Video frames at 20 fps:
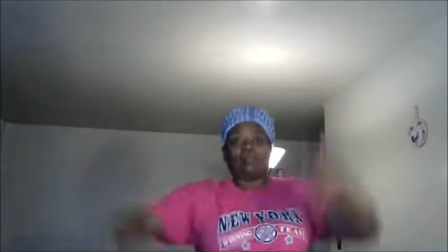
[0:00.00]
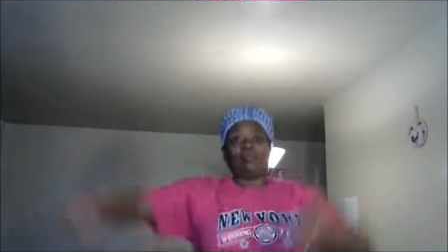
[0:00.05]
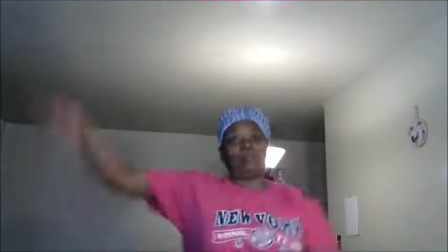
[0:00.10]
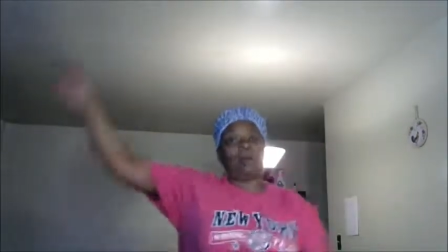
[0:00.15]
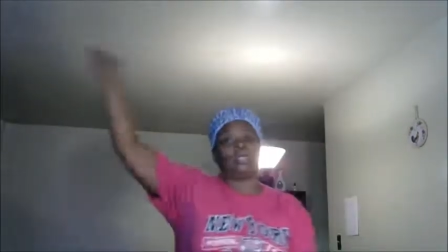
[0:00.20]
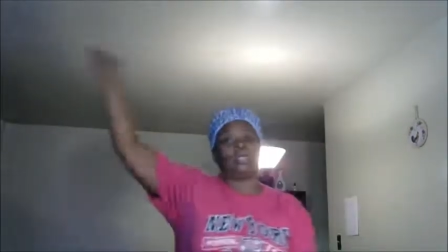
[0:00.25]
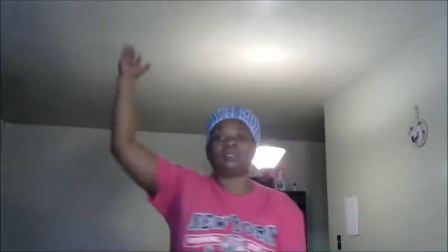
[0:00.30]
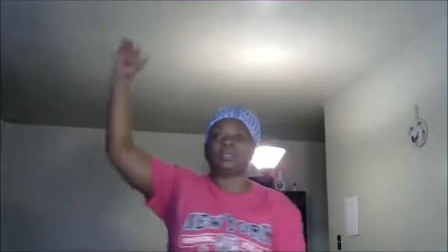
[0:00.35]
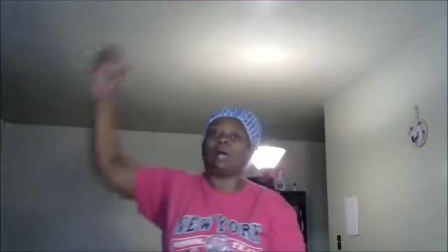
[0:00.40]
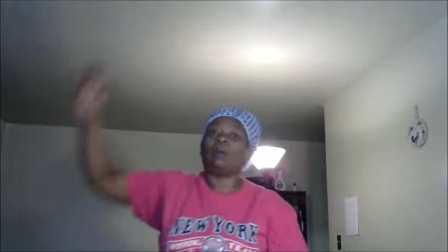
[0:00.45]

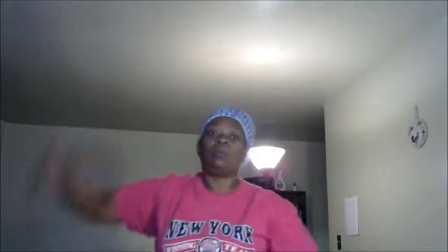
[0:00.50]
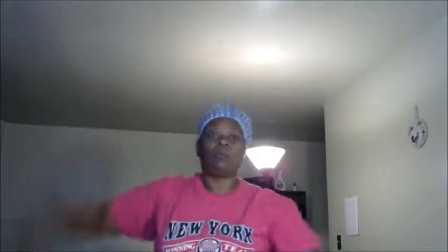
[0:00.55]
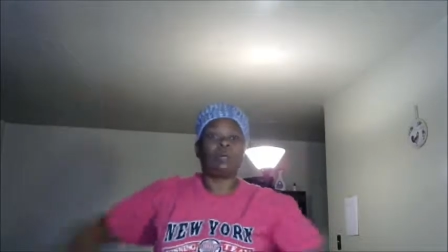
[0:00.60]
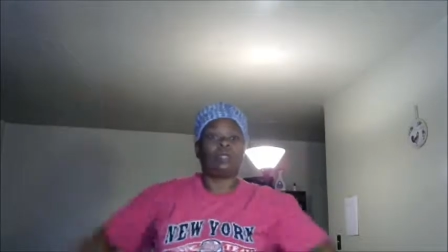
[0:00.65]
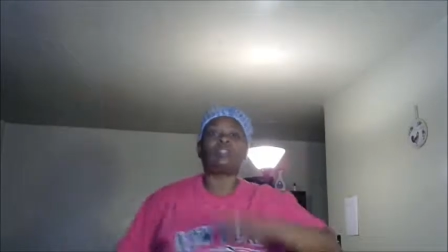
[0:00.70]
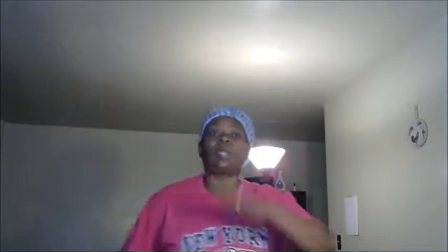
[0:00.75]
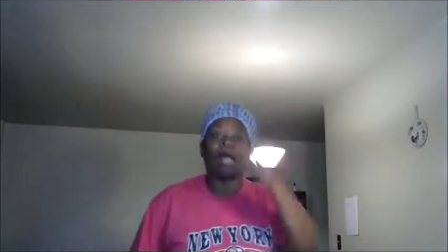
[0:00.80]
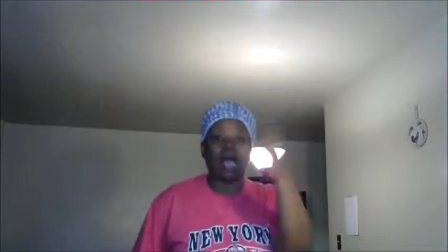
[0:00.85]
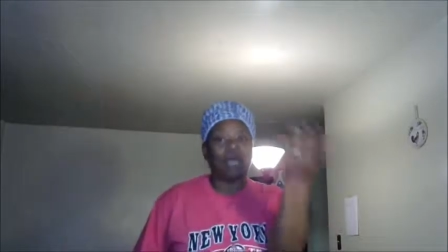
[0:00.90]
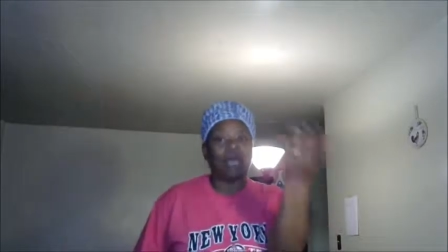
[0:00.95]
bus stop.
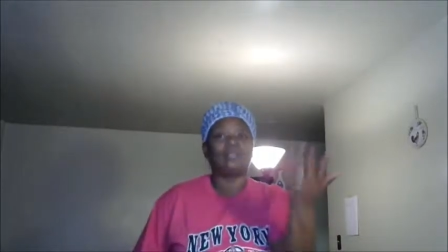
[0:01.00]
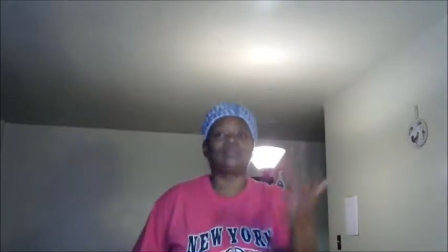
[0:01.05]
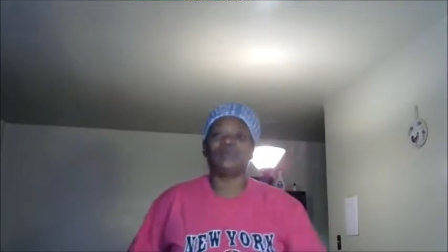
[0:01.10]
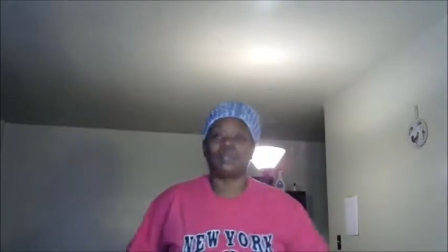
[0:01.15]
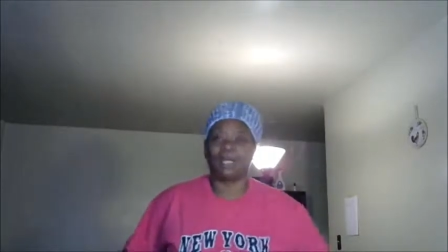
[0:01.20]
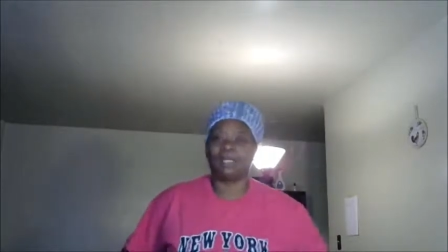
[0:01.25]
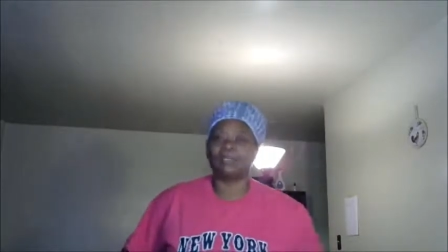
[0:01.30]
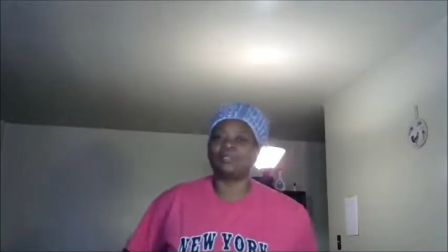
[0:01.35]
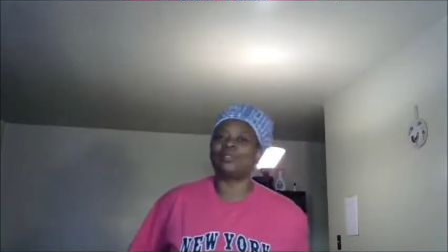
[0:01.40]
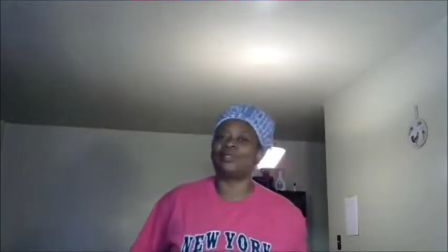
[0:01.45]
Which I do
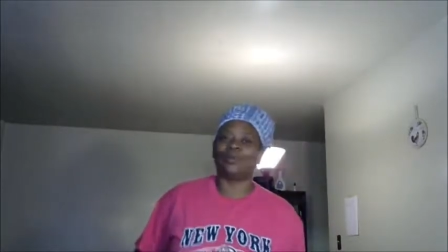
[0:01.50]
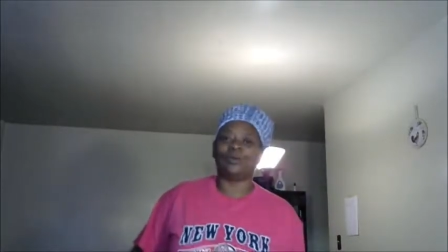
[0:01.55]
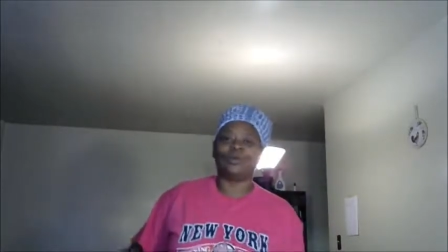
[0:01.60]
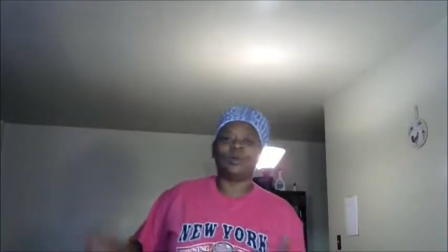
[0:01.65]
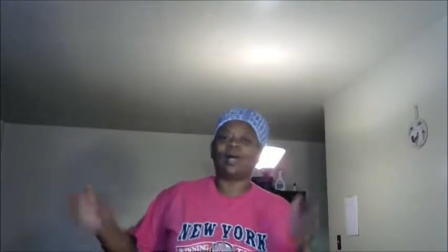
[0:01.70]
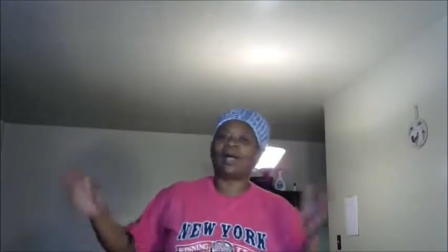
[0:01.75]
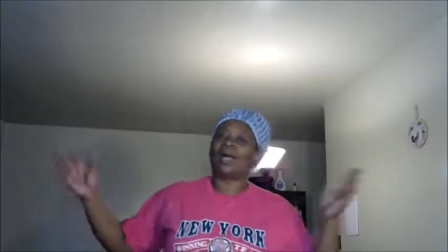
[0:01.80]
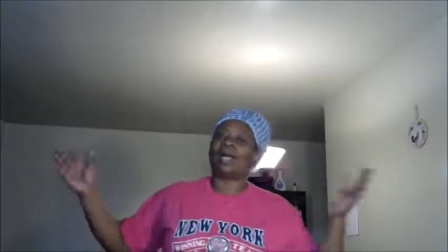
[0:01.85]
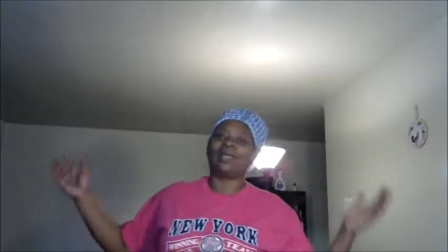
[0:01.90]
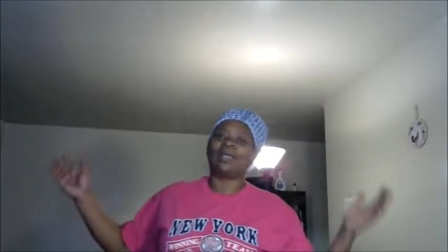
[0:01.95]
that too.
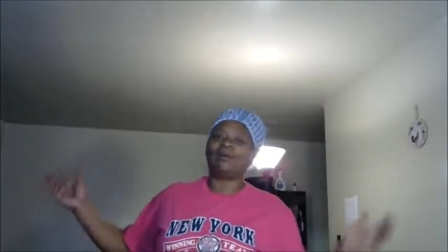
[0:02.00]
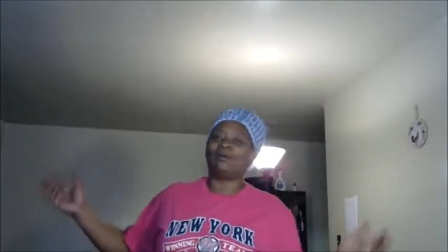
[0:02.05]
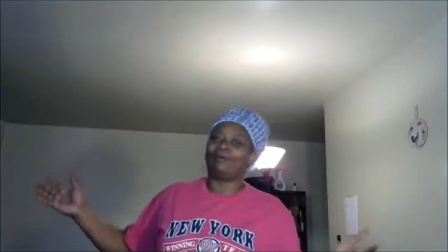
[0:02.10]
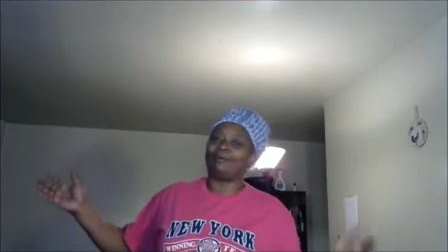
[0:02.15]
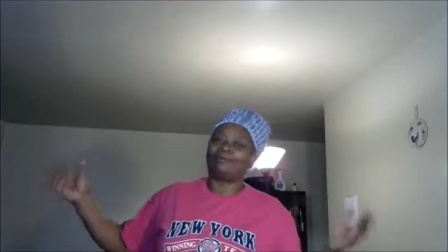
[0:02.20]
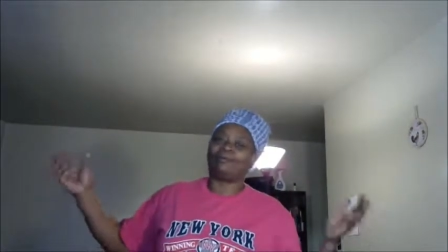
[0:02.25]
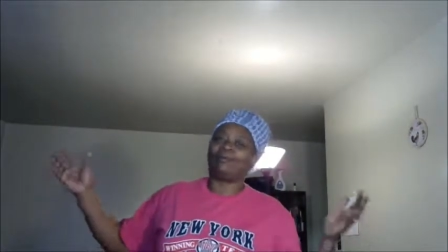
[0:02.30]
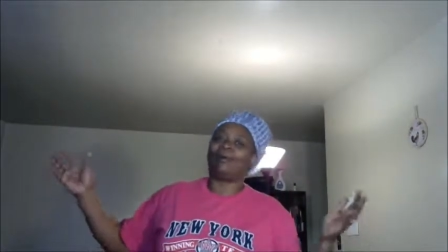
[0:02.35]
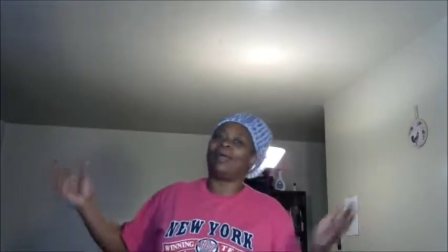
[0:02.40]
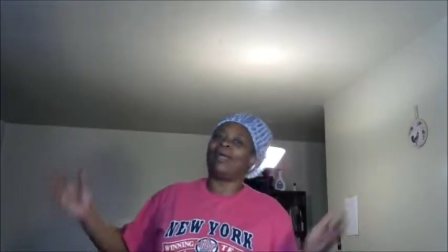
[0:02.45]
I ain't going
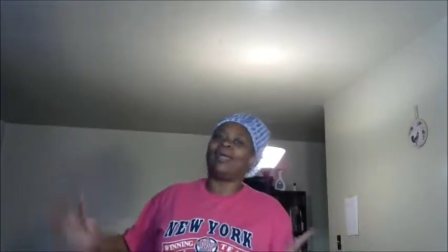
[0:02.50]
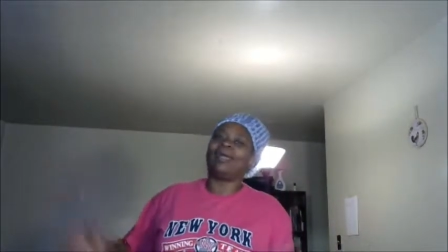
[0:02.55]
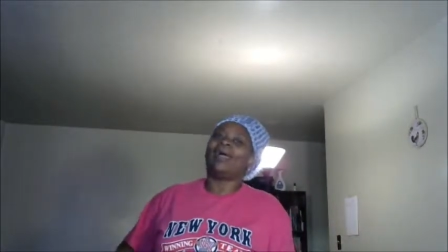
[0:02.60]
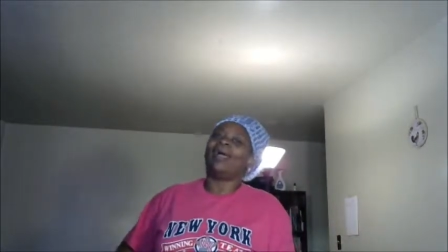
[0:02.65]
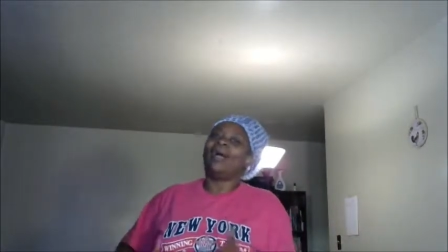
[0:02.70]
front.